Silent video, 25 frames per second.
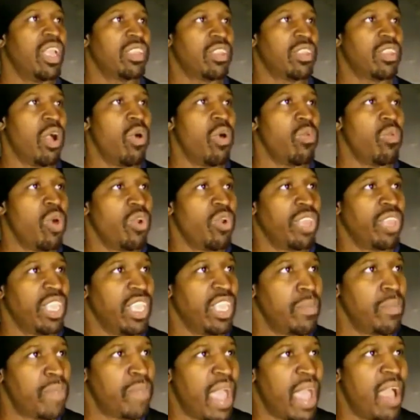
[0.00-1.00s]
Don't want to
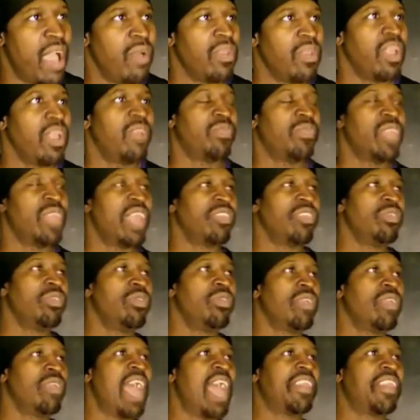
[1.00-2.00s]
hear about nothing
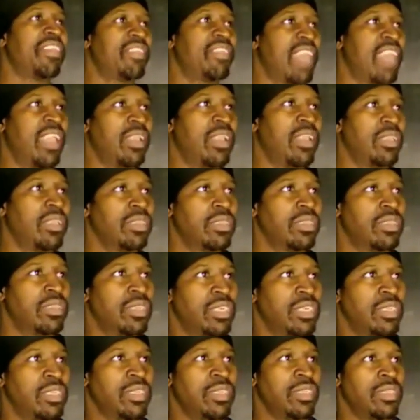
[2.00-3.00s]
you got to say.
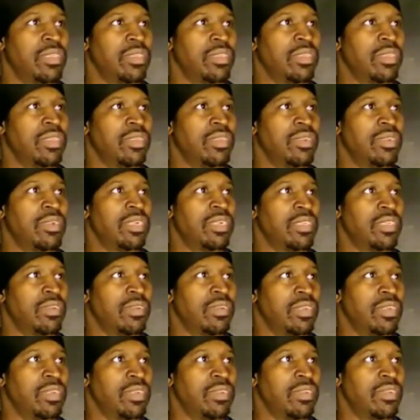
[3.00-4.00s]
Could I stop at the
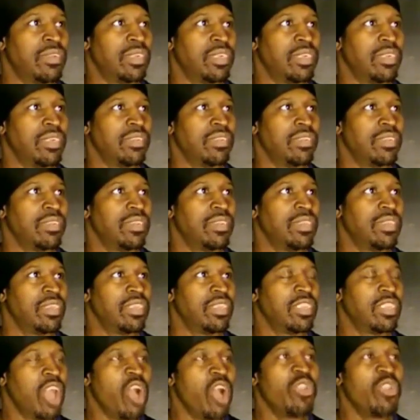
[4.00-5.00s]
restaurant first?
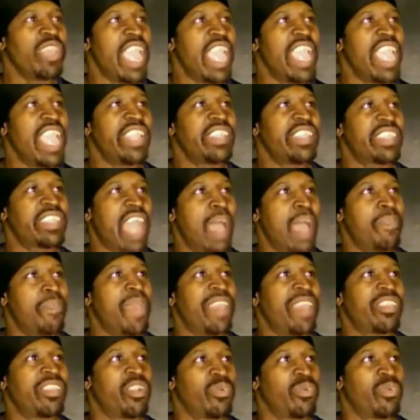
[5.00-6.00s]
No, you can't stop
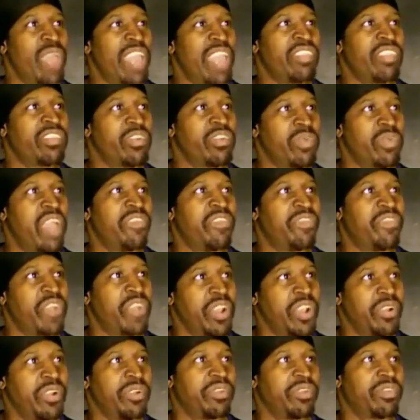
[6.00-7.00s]
at the restaurant
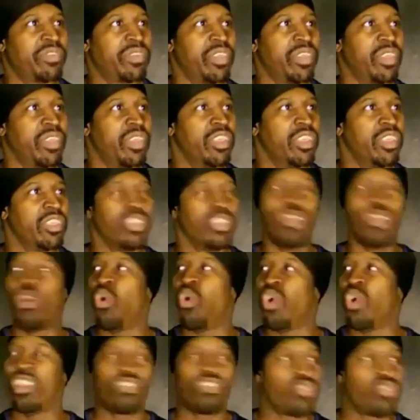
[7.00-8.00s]
first. You're
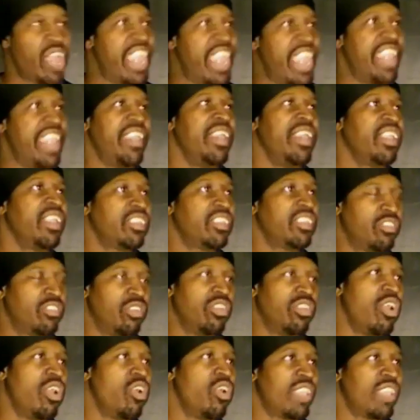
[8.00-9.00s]
going straight to
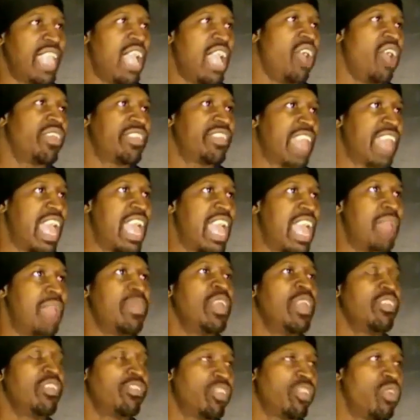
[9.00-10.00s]
do your county
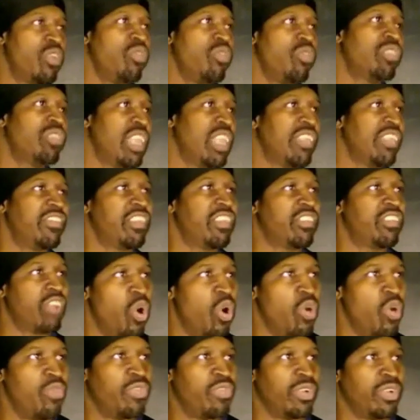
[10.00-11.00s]
time. Soon this is
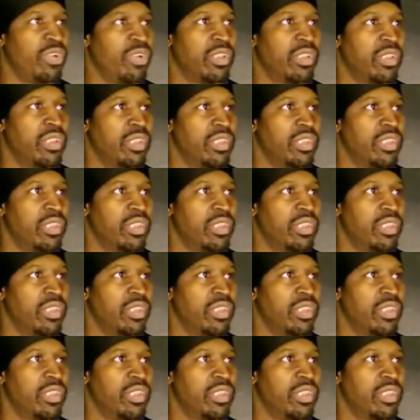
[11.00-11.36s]
over.